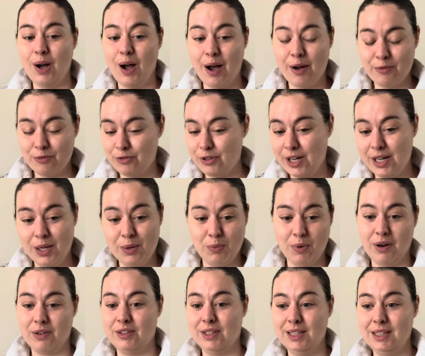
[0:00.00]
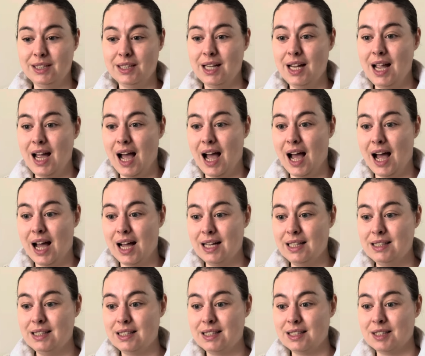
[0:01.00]
I'm really worried
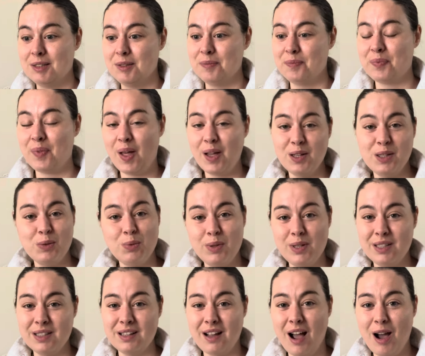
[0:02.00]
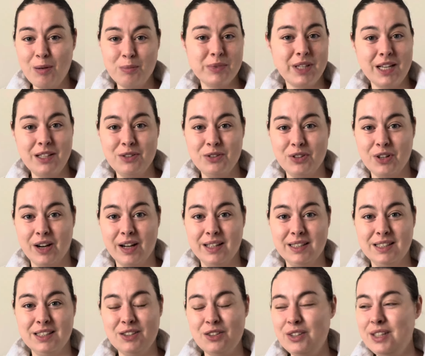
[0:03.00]
and I just wanted to update you guys.